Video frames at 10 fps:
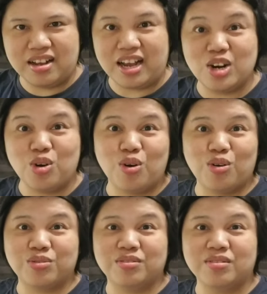
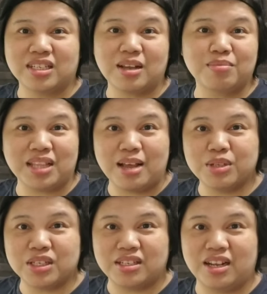kalug,
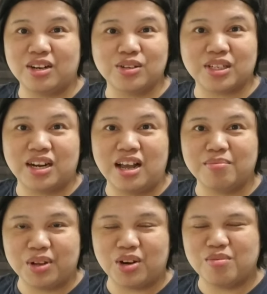sometimes serious lang,
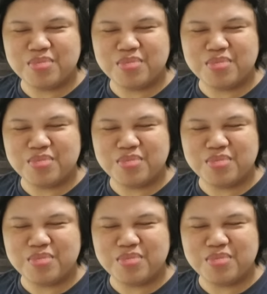pero